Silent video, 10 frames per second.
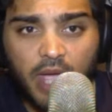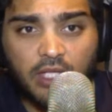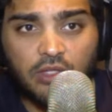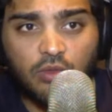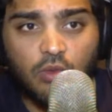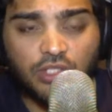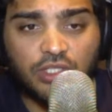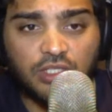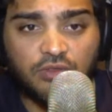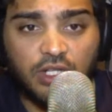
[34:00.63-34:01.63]
to watch
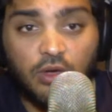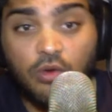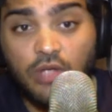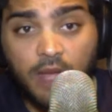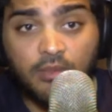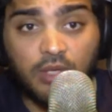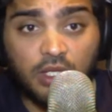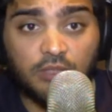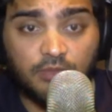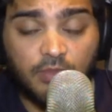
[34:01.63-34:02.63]
this video or come
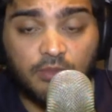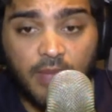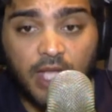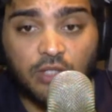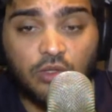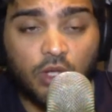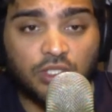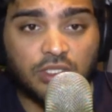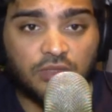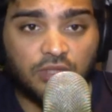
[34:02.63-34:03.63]
back to watch
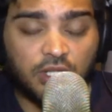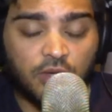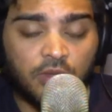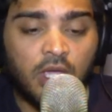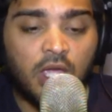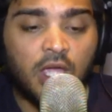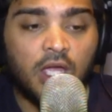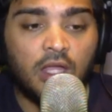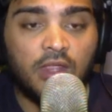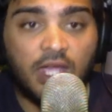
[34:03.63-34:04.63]
this video,
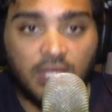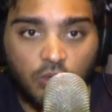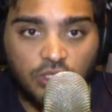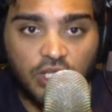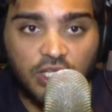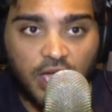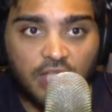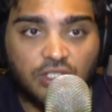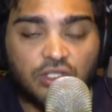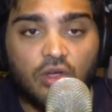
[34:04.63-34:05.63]
they can also
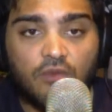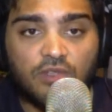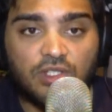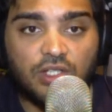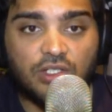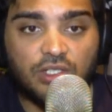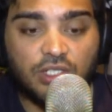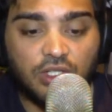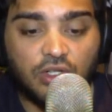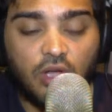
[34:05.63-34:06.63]
engage in the conversation
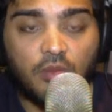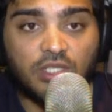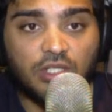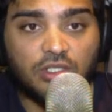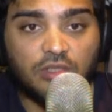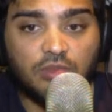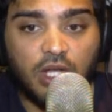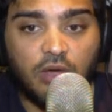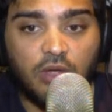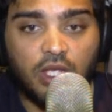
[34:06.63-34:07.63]
in the comment section
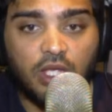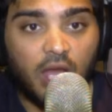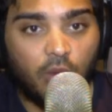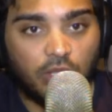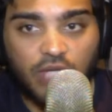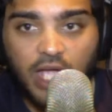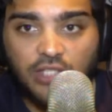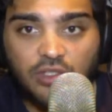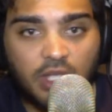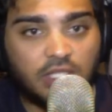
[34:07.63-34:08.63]
below. I want you guys to
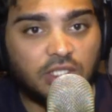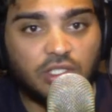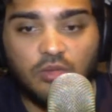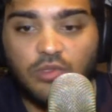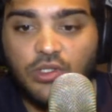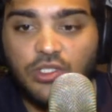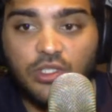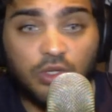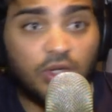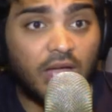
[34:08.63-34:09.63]
make this a community where
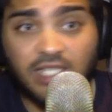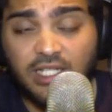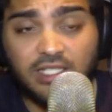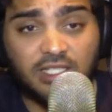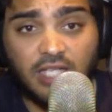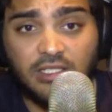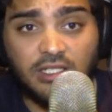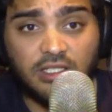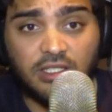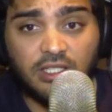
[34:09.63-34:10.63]
you guys can discuss
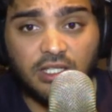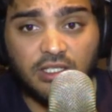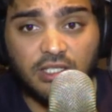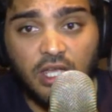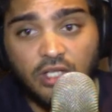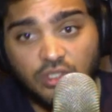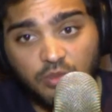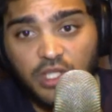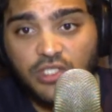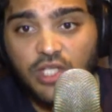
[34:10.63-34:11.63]
certain things. So
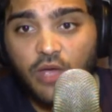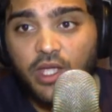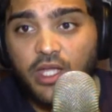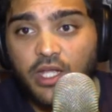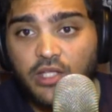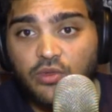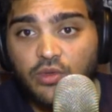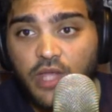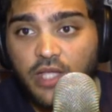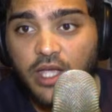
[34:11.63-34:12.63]
please go ahead and do
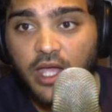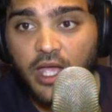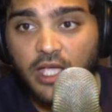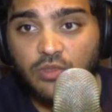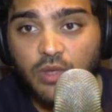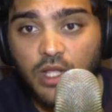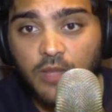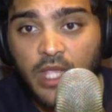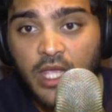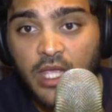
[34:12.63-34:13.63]
that as well.
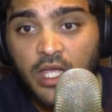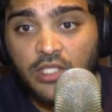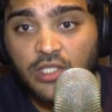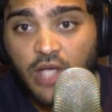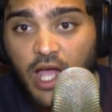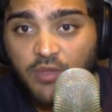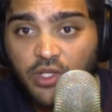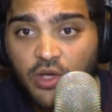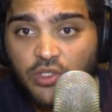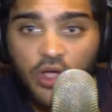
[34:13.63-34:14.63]
So I've been your
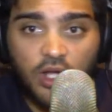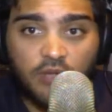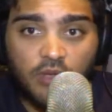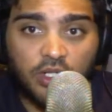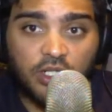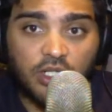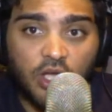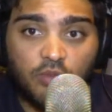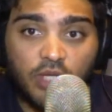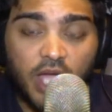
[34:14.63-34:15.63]
host, Khalid Mohideen. I
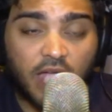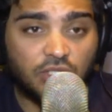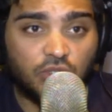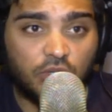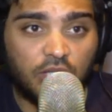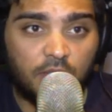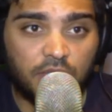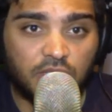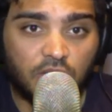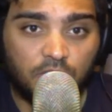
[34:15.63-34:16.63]
hope you guys enjoyed the
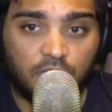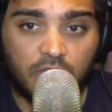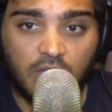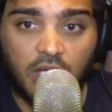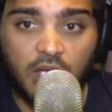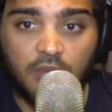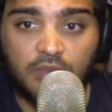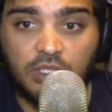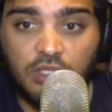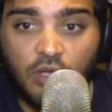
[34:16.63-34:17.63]
episode.
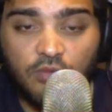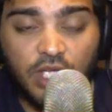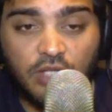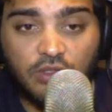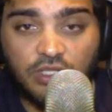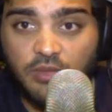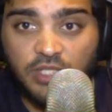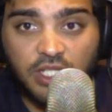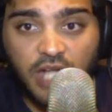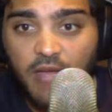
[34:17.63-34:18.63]
Don't forget to
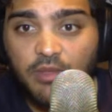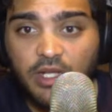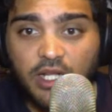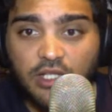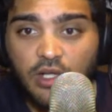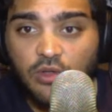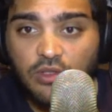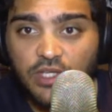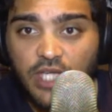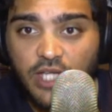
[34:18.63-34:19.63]
subscribe and click the
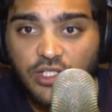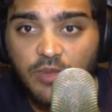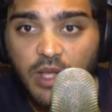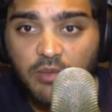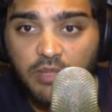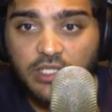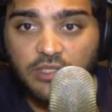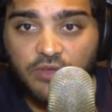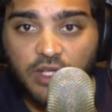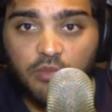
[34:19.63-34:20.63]
notification bell, please.
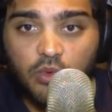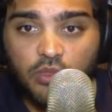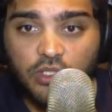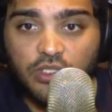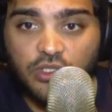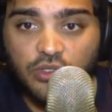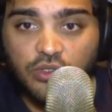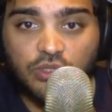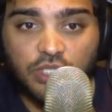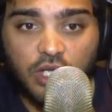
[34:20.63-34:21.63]
Very important that you
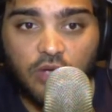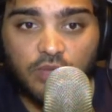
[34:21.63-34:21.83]
do so.